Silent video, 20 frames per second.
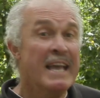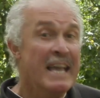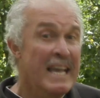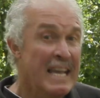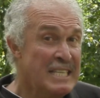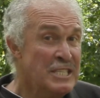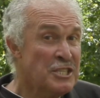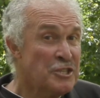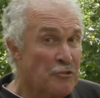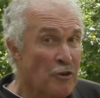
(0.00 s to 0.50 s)

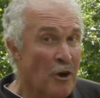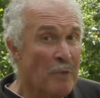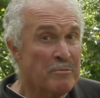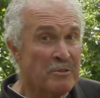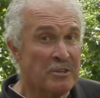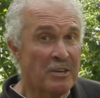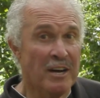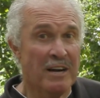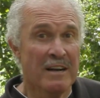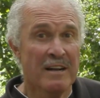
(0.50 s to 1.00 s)
In
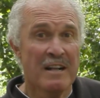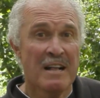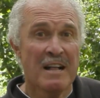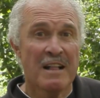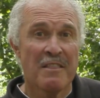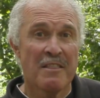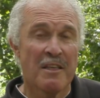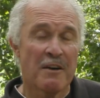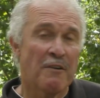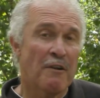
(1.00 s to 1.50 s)
Shropshire,
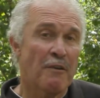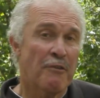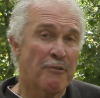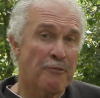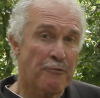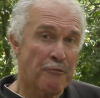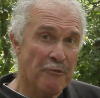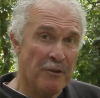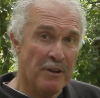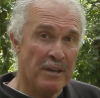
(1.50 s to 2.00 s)
there are
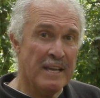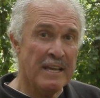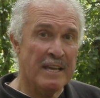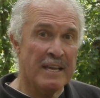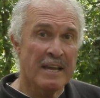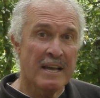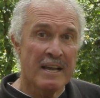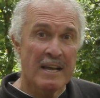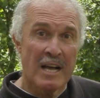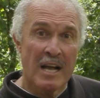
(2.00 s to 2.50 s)
three
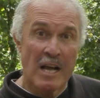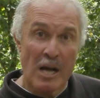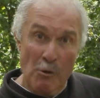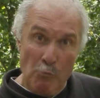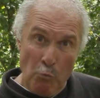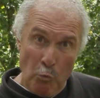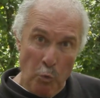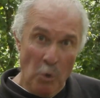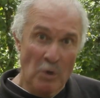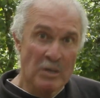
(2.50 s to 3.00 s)

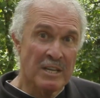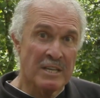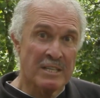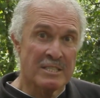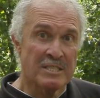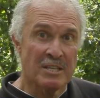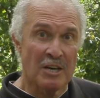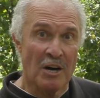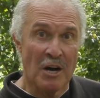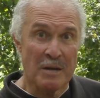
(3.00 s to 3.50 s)

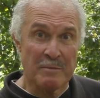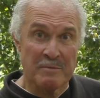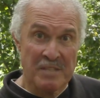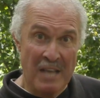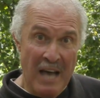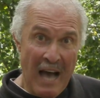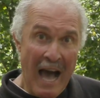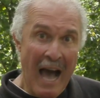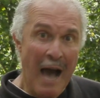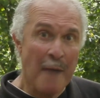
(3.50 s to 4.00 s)
woodland types
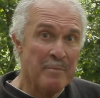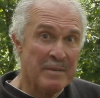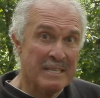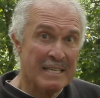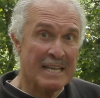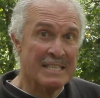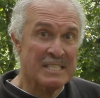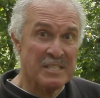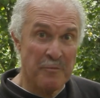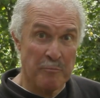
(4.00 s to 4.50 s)
that are
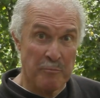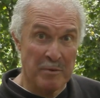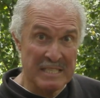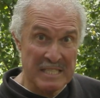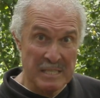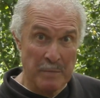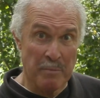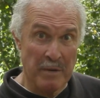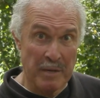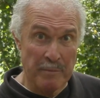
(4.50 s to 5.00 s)
habitats of
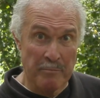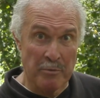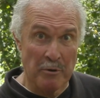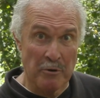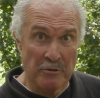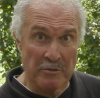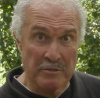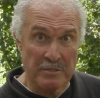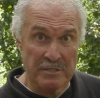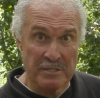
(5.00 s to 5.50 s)
principal
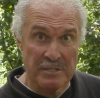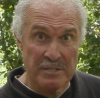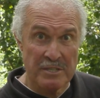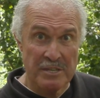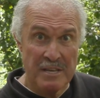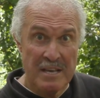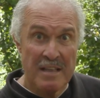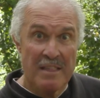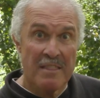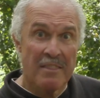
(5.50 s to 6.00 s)
importance.
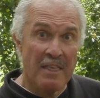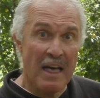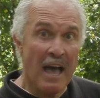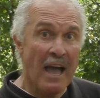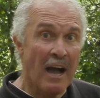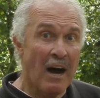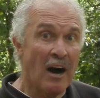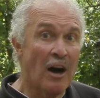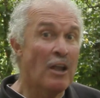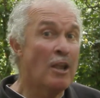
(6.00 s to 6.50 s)

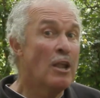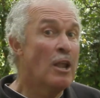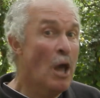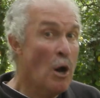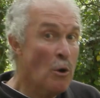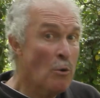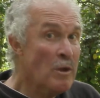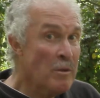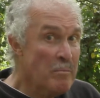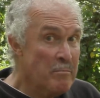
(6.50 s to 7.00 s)
They are
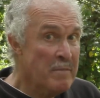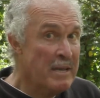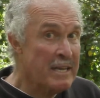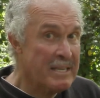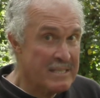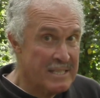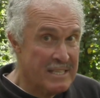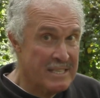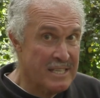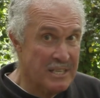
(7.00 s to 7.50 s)
lowland
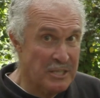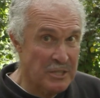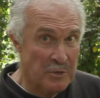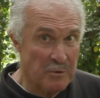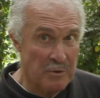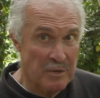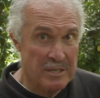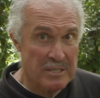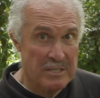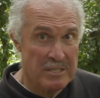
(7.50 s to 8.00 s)
mixed
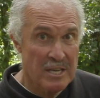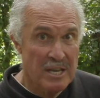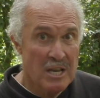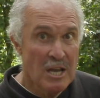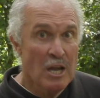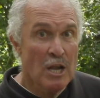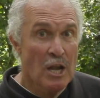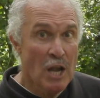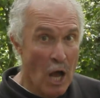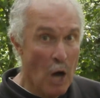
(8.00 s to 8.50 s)
deciduous,
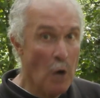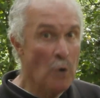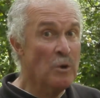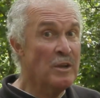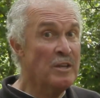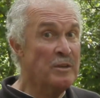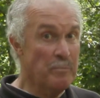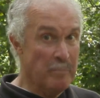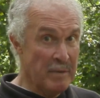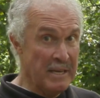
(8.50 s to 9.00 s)

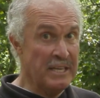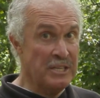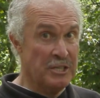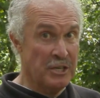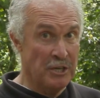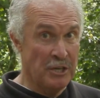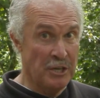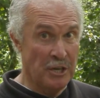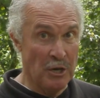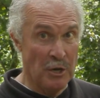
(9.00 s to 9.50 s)
lowland beech
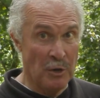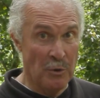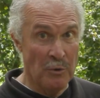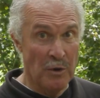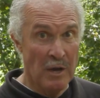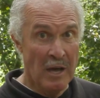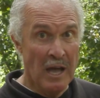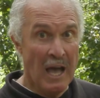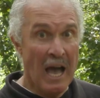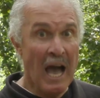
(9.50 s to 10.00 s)
and yew,
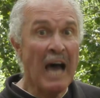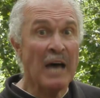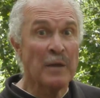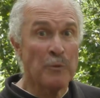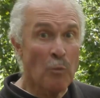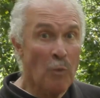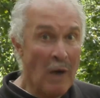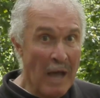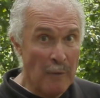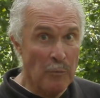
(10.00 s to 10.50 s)

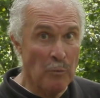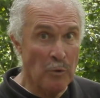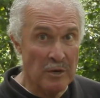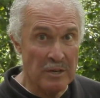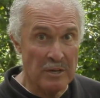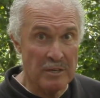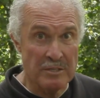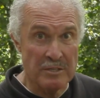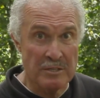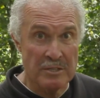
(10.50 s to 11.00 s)
and wet
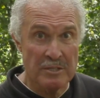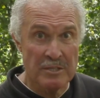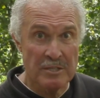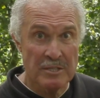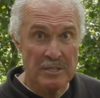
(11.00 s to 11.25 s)
woodland.